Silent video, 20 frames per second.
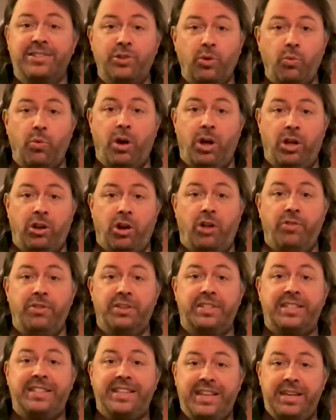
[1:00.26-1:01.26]
one on the
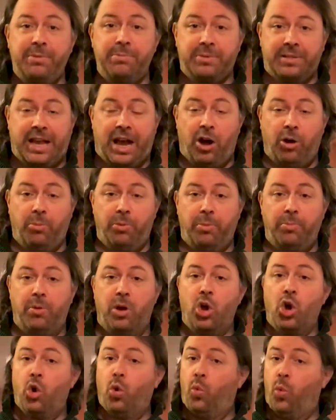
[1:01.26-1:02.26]
Seams album
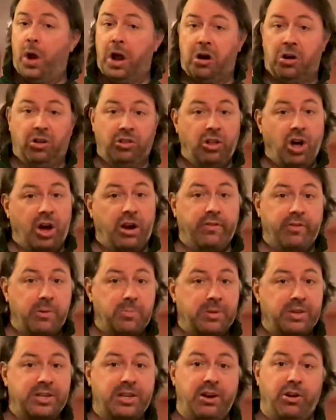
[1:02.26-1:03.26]
where a lot of the
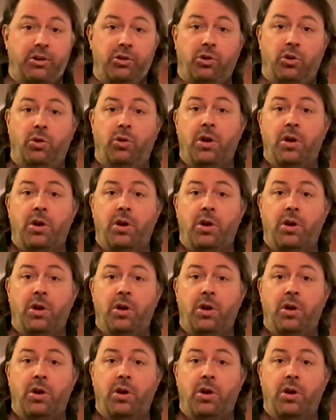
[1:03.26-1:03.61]
material